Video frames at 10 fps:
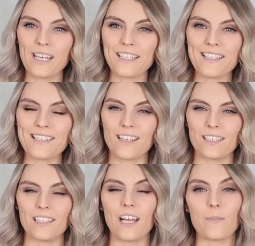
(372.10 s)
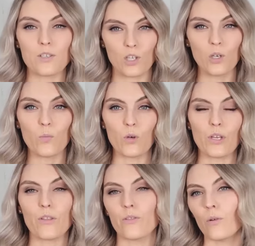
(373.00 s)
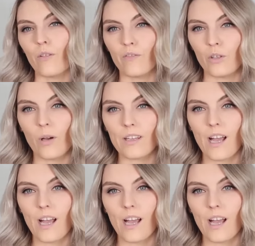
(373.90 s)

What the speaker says: I get started, I'm just going to walk you through a few other